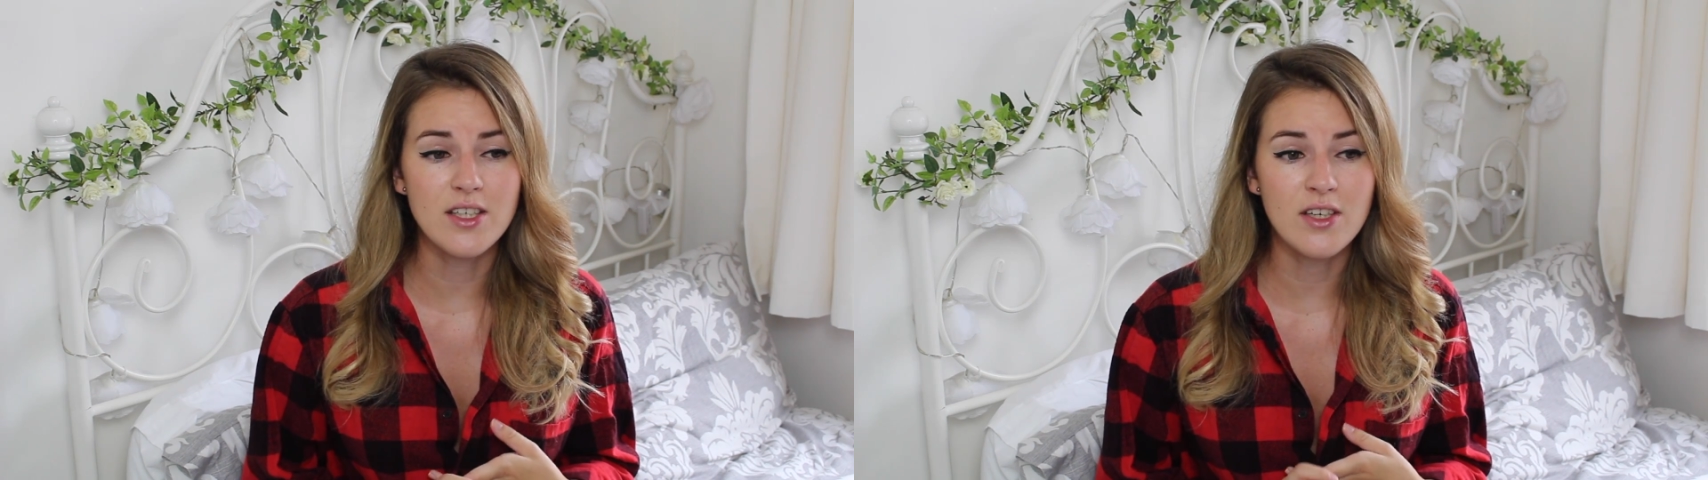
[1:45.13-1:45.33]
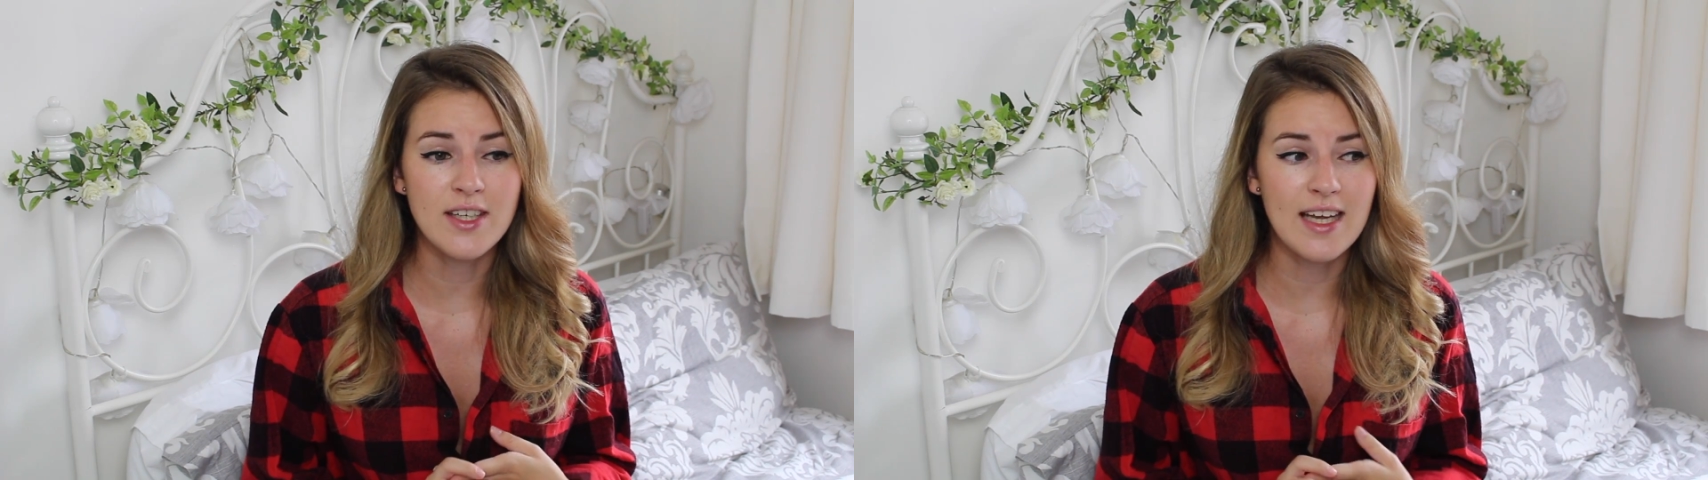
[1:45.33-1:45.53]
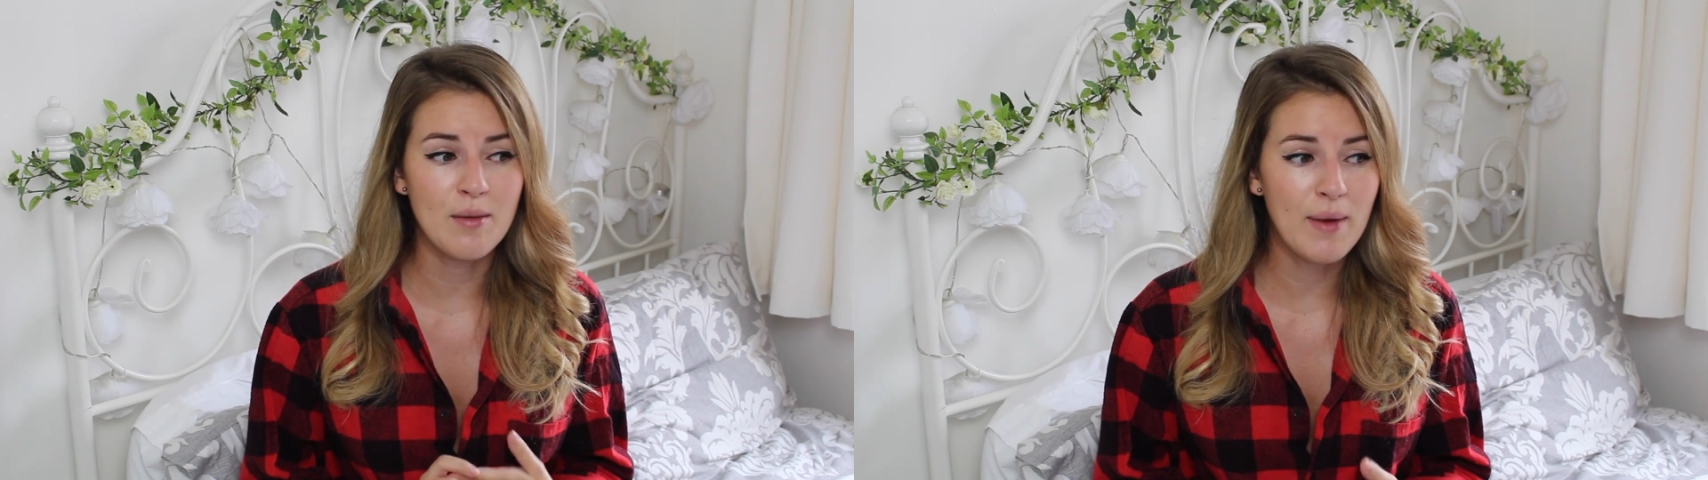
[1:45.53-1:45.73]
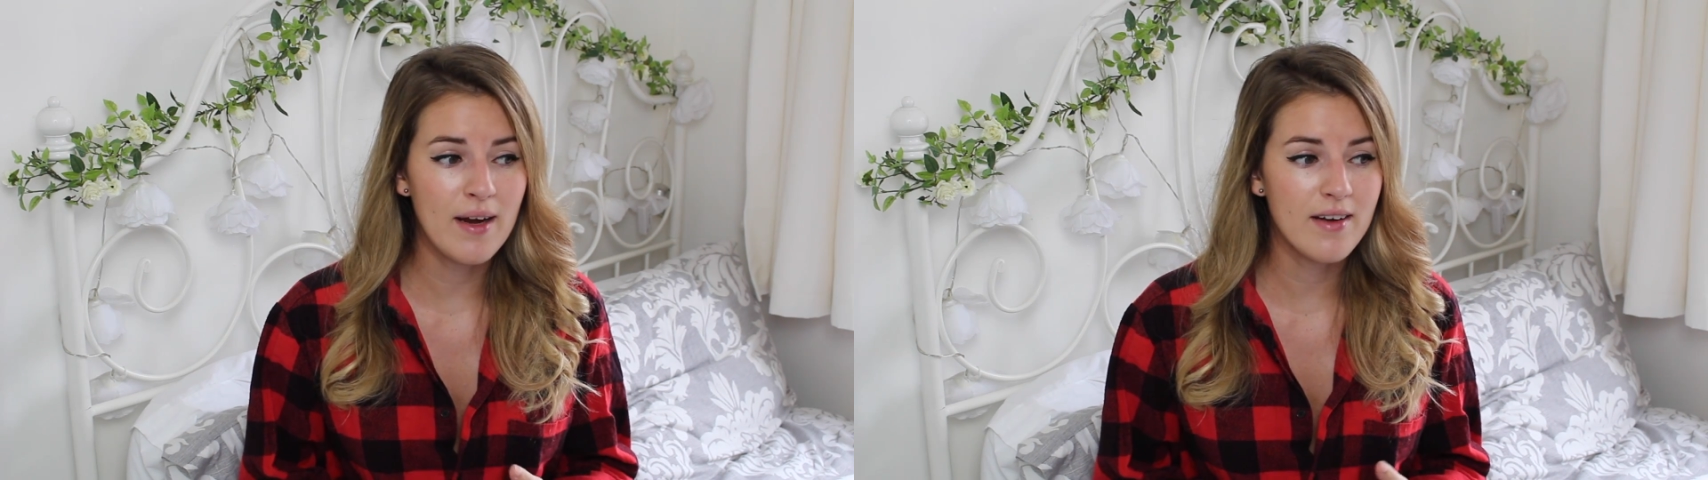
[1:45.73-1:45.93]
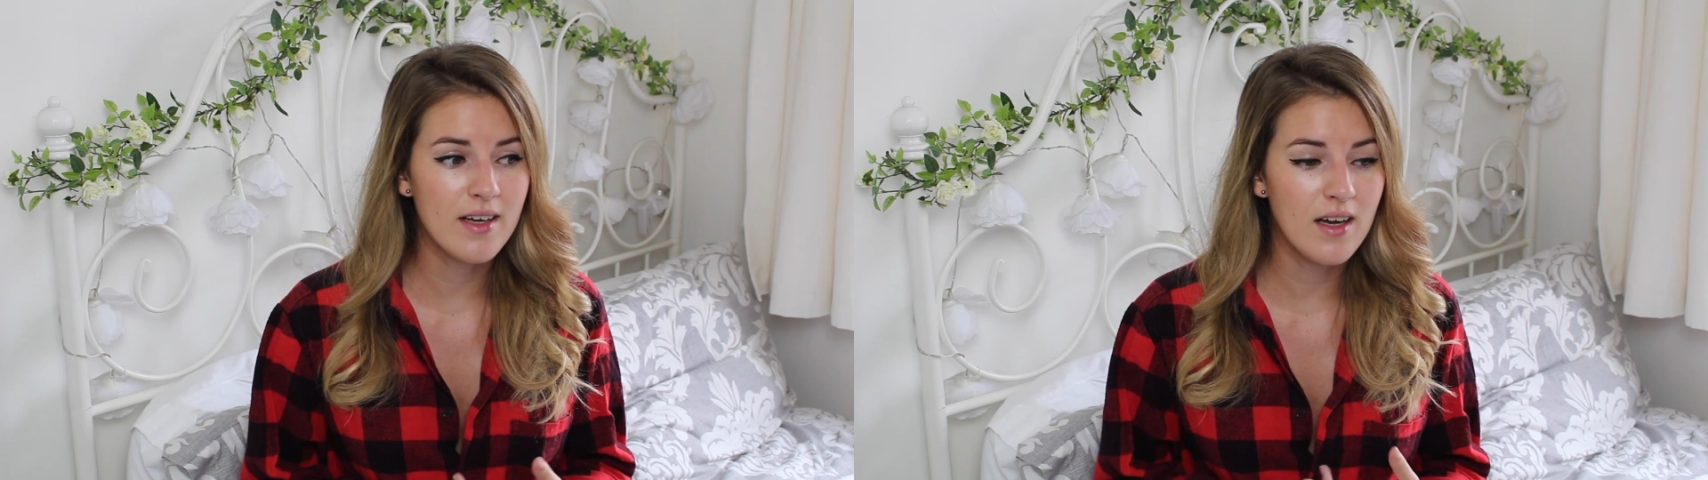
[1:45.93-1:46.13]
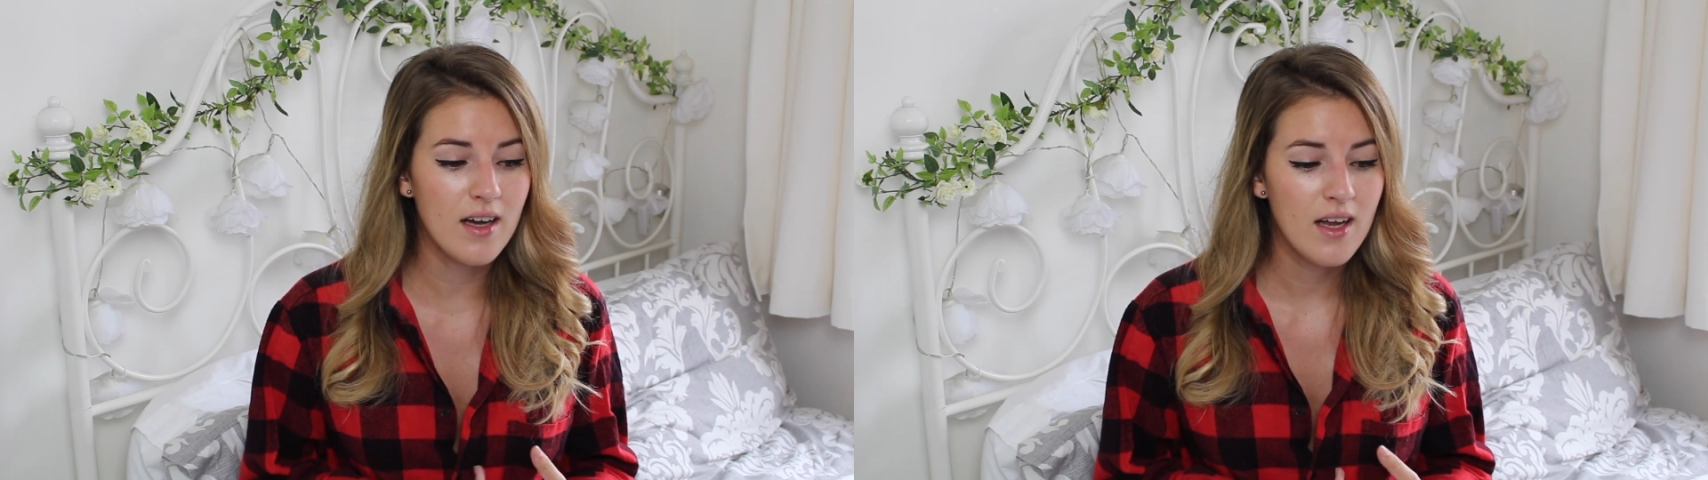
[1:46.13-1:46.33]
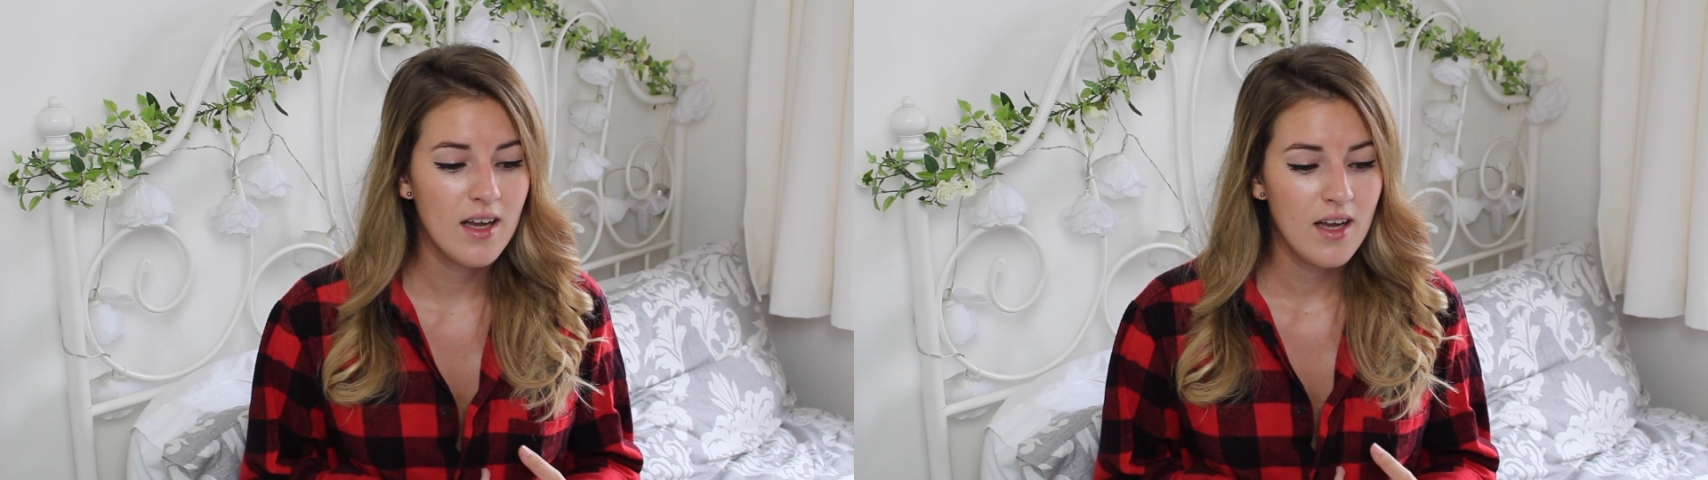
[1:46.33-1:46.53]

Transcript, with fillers: you could only get in America